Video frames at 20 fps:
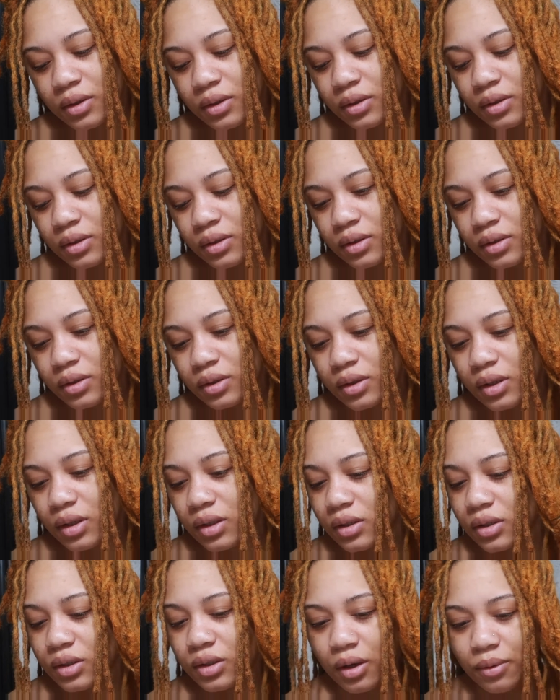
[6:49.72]
She
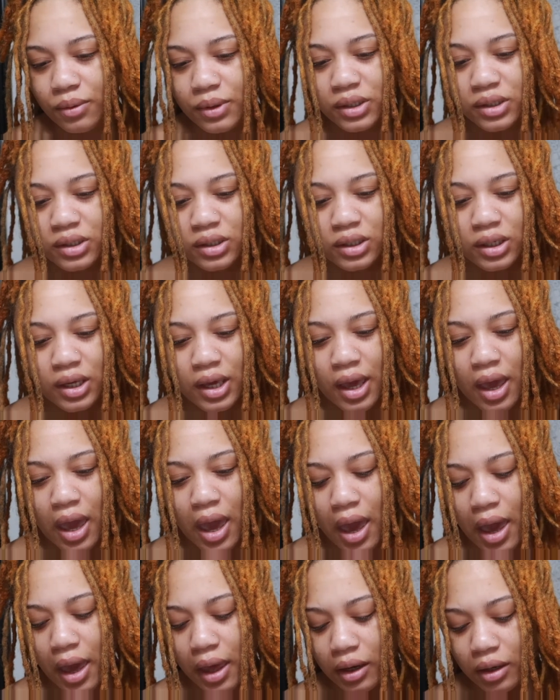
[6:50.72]
didn't show what she
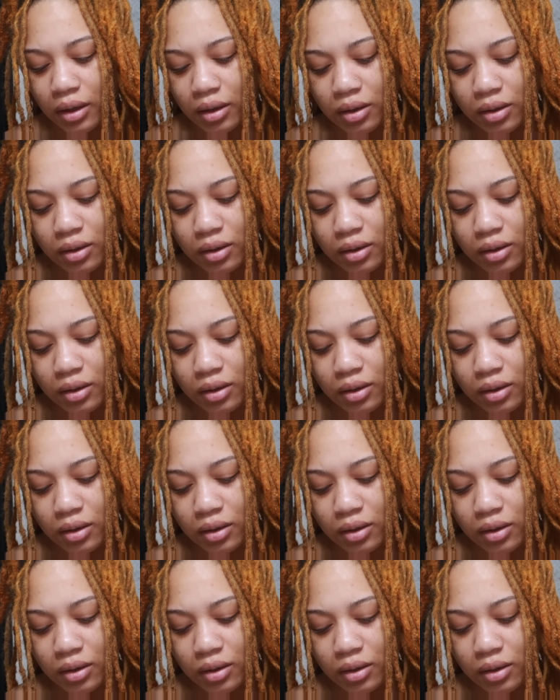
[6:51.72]
did.